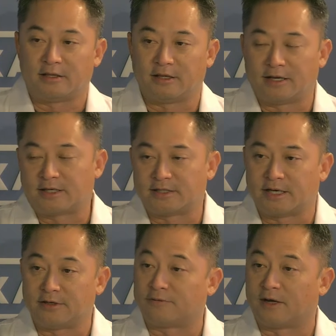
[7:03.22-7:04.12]
And the next
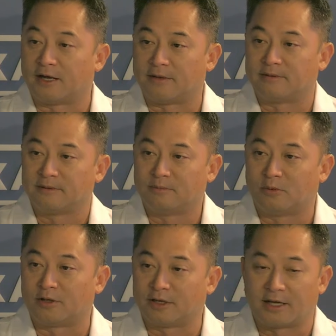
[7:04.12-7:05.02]
day, you're fine.
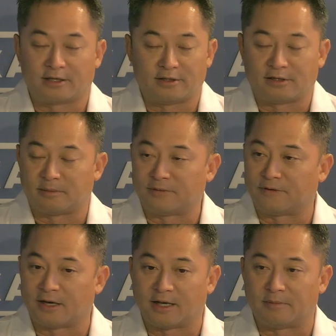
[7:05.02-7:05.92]
More than likely, you're going to be
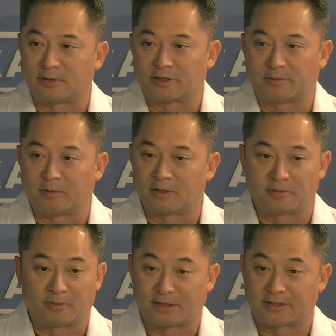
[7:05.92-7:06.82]
fine. Most
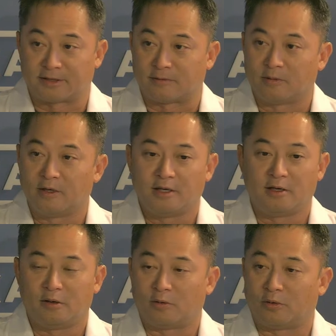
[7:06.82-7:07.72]
people, like I said,
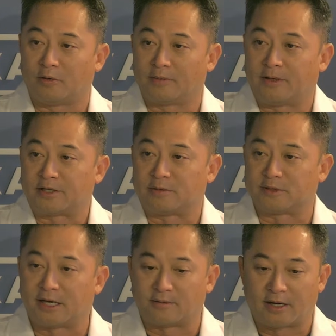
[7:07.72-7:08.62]
the one patient
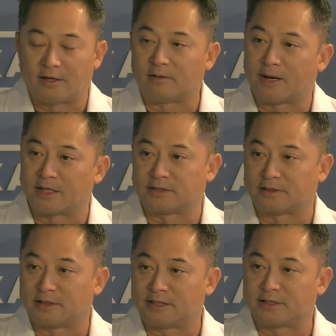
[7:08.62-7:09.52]
was out riding her
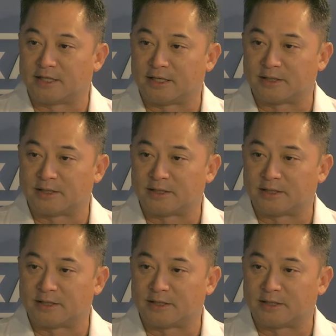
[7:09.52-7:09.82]
bicycle the next day.